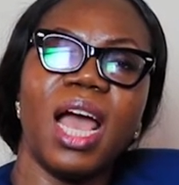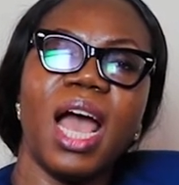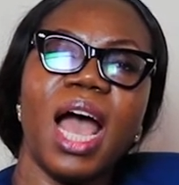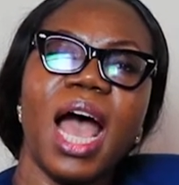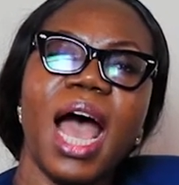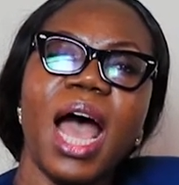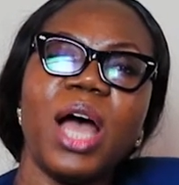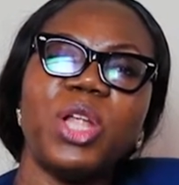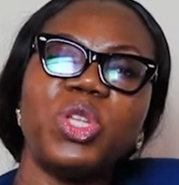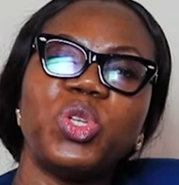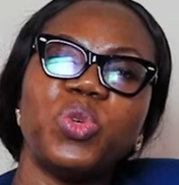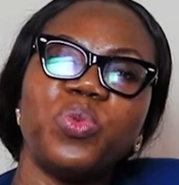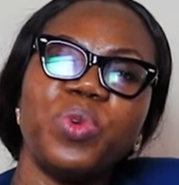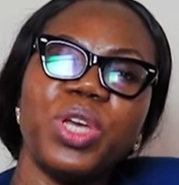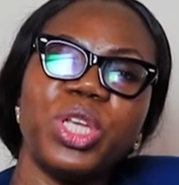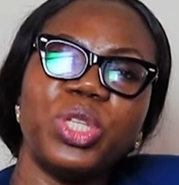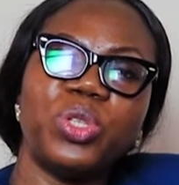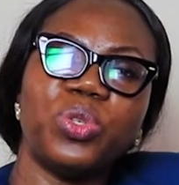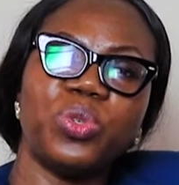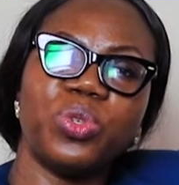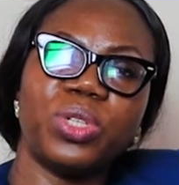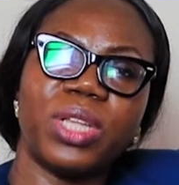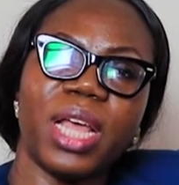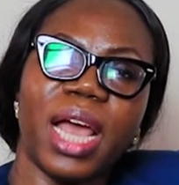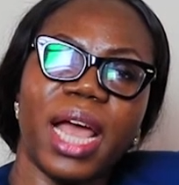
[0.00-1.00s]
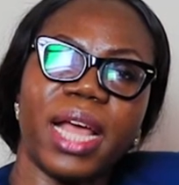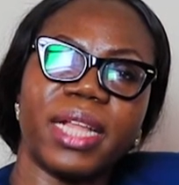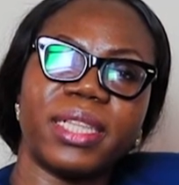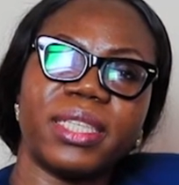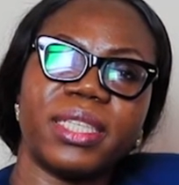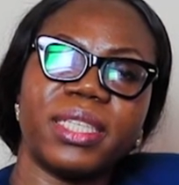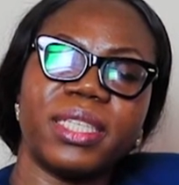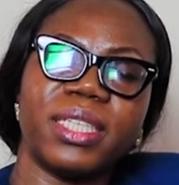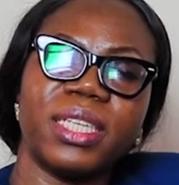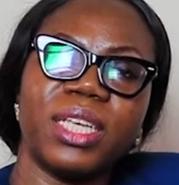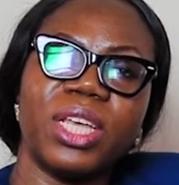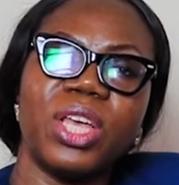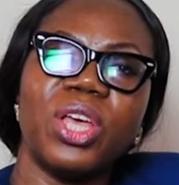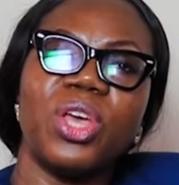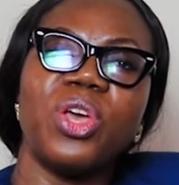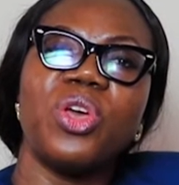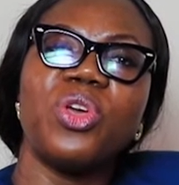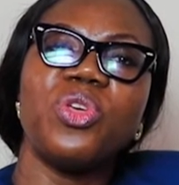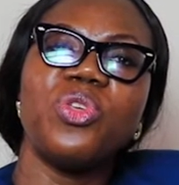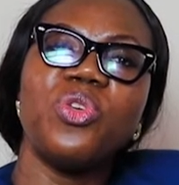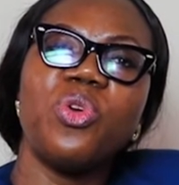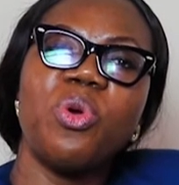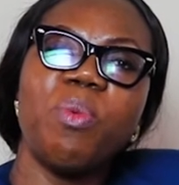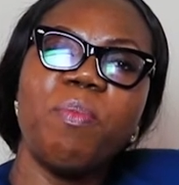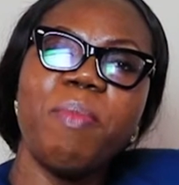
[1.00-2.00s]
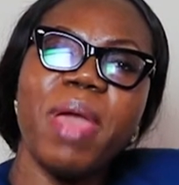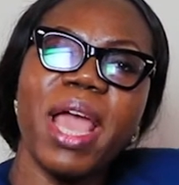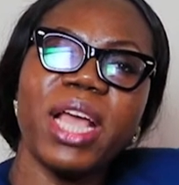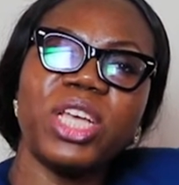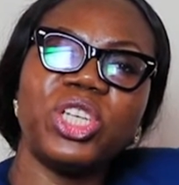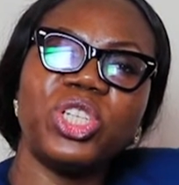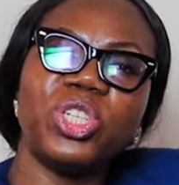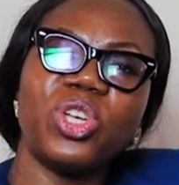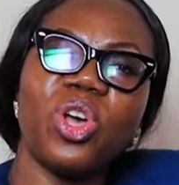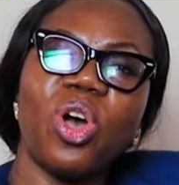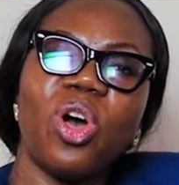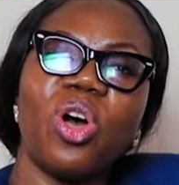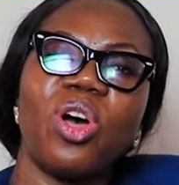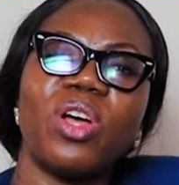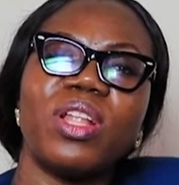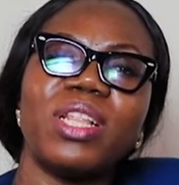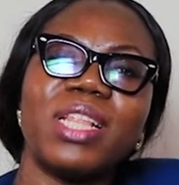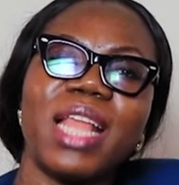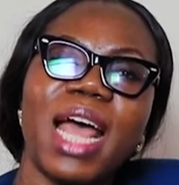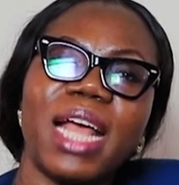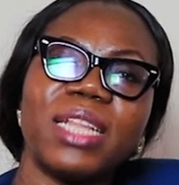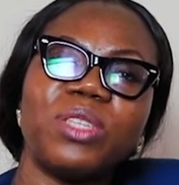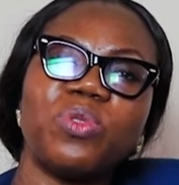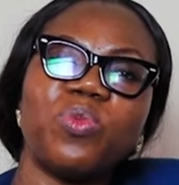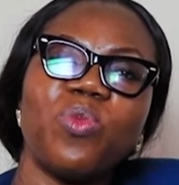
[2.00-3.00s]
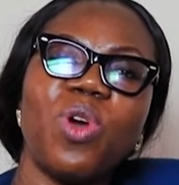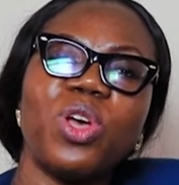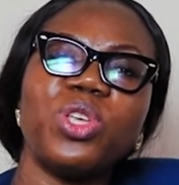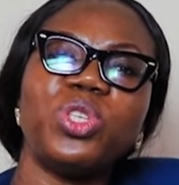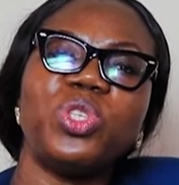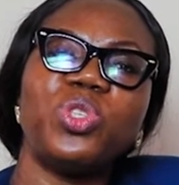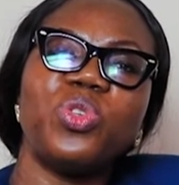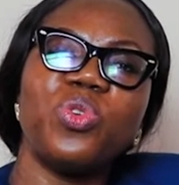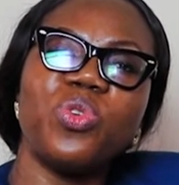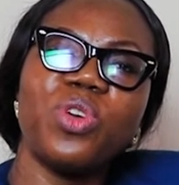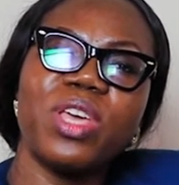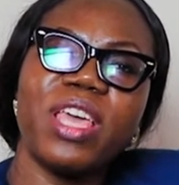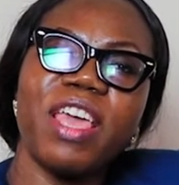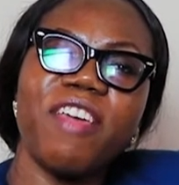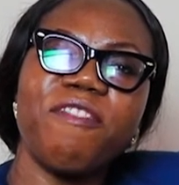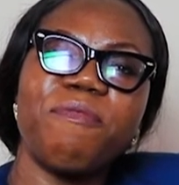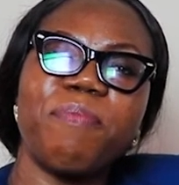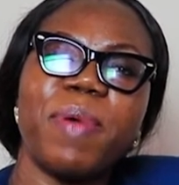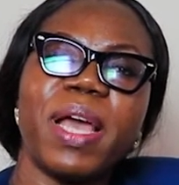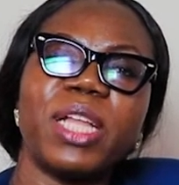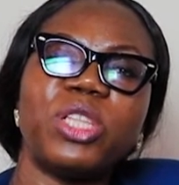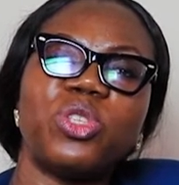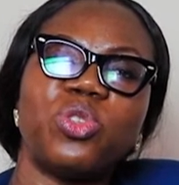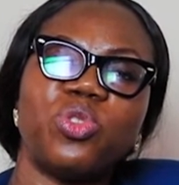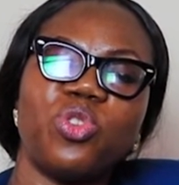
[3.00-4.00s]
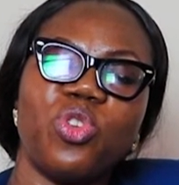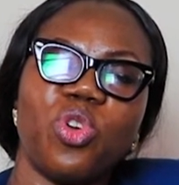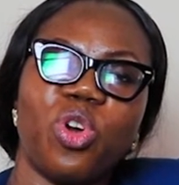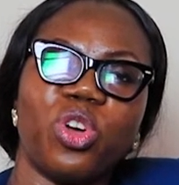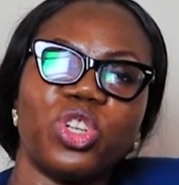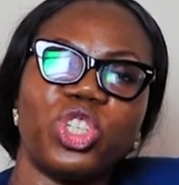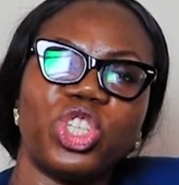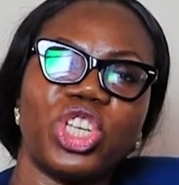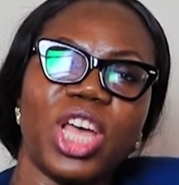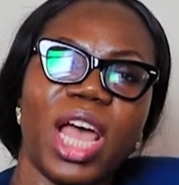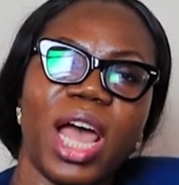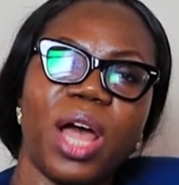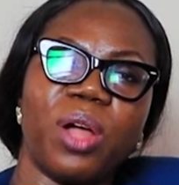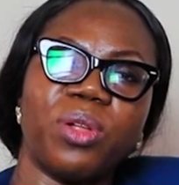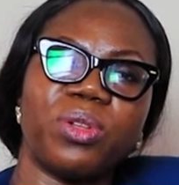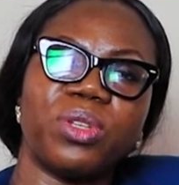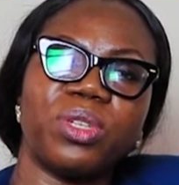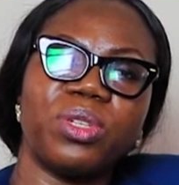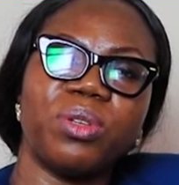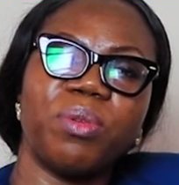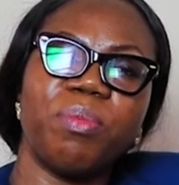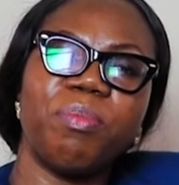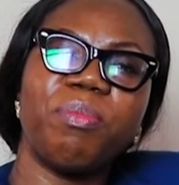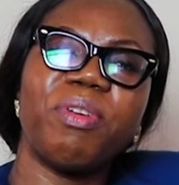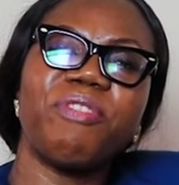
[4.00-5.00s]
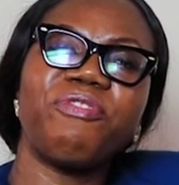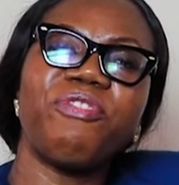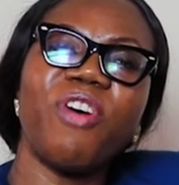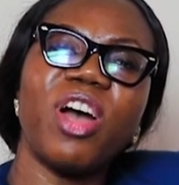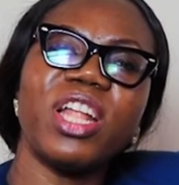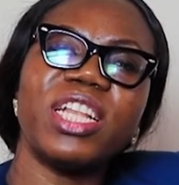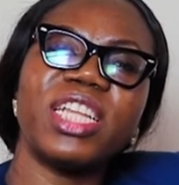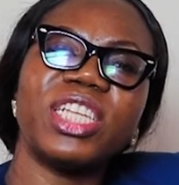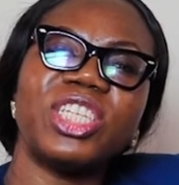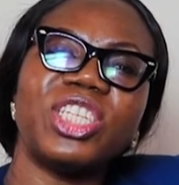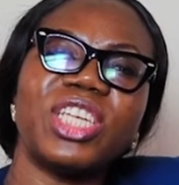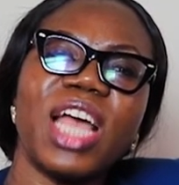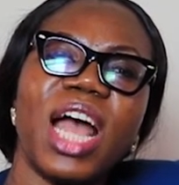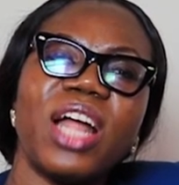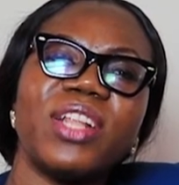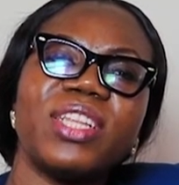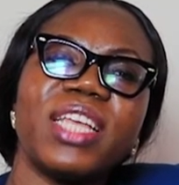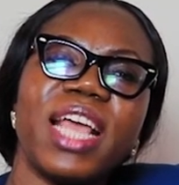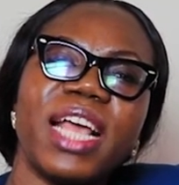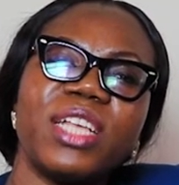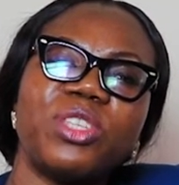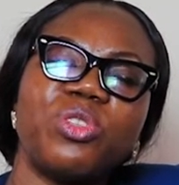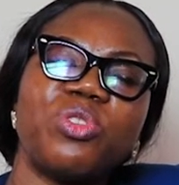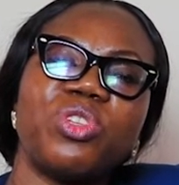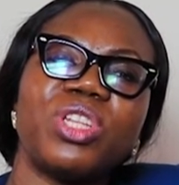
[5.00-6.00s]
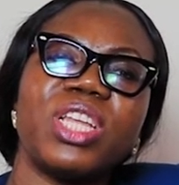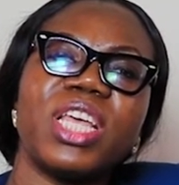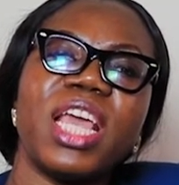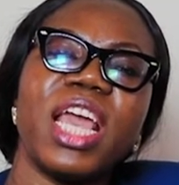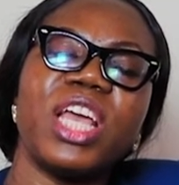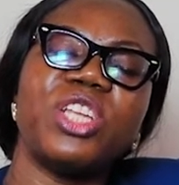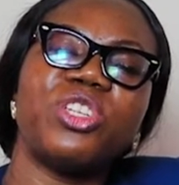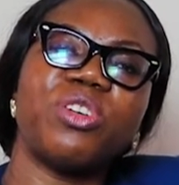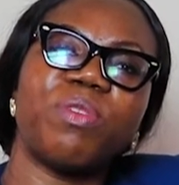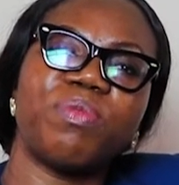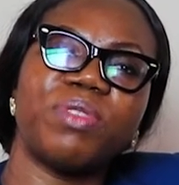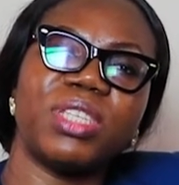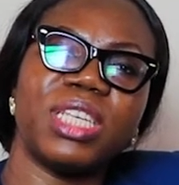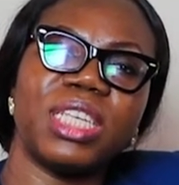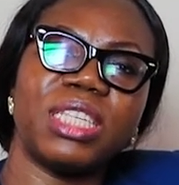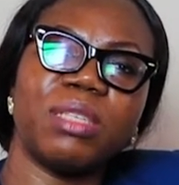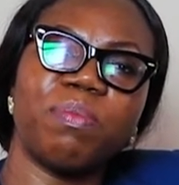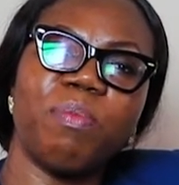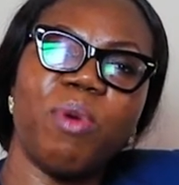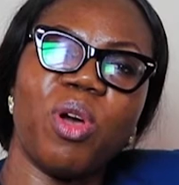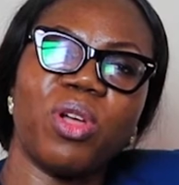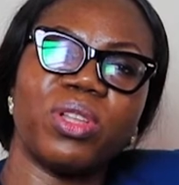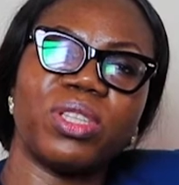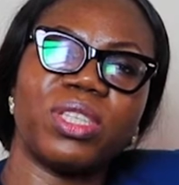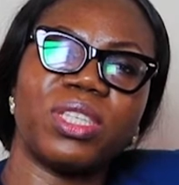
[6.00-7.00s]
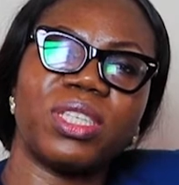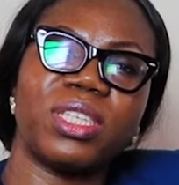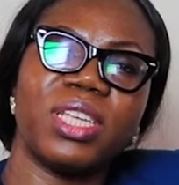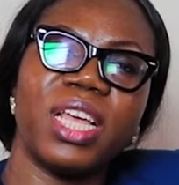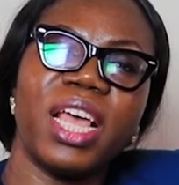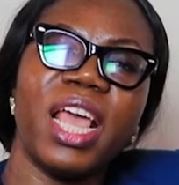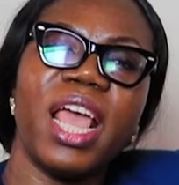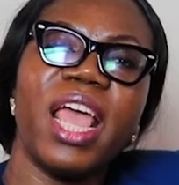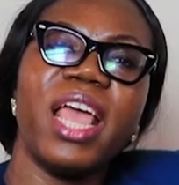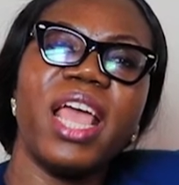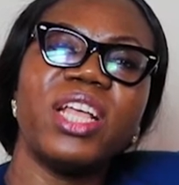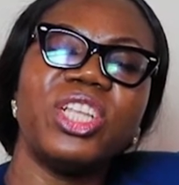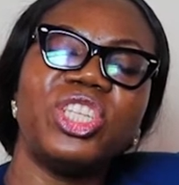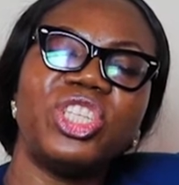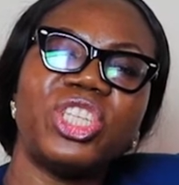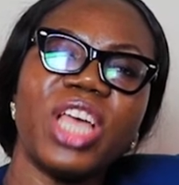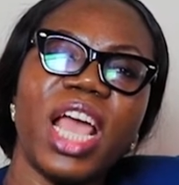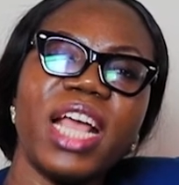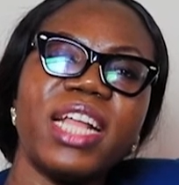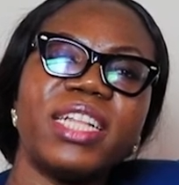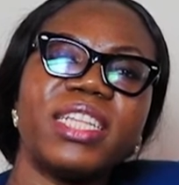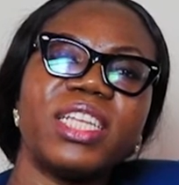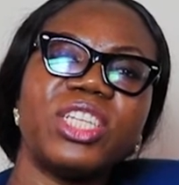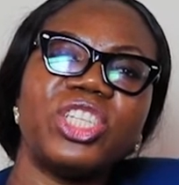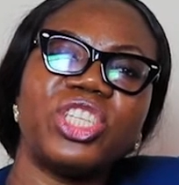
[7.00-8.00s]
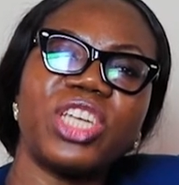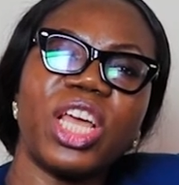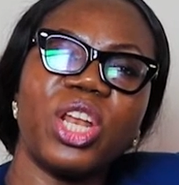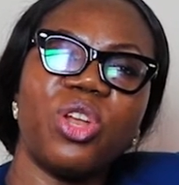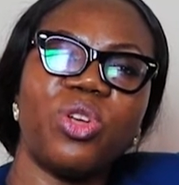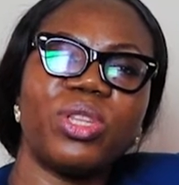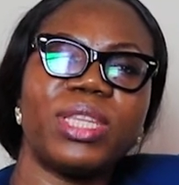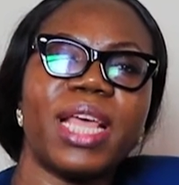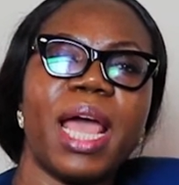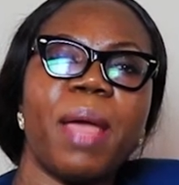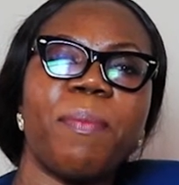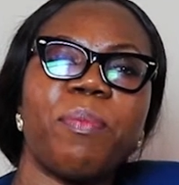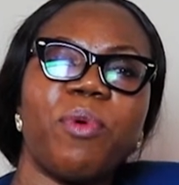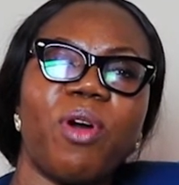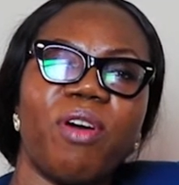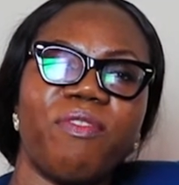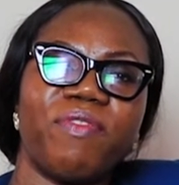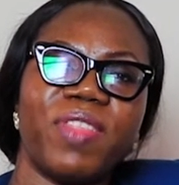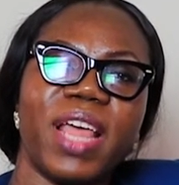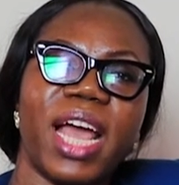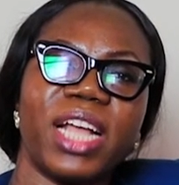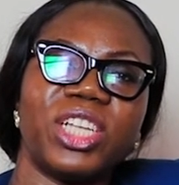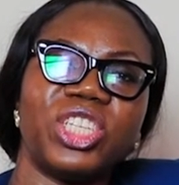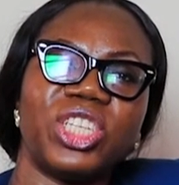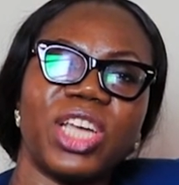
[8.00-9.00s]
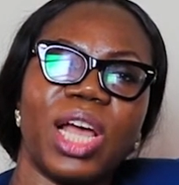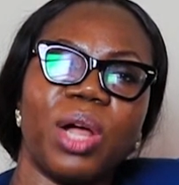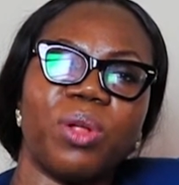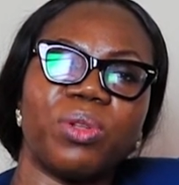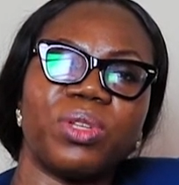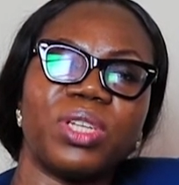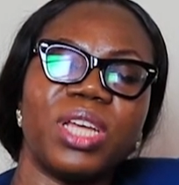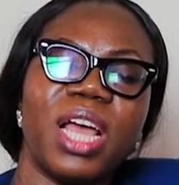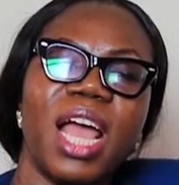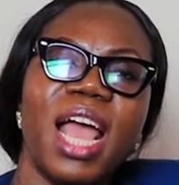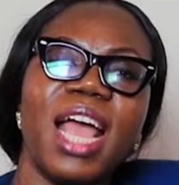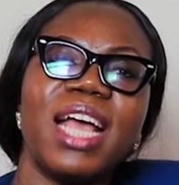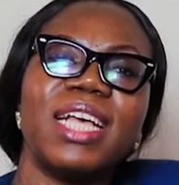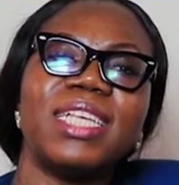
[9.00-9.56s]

How do we do that? You make sure that once you give birth to your child, before the child gets to the age of 6 months, check the genotype of that child.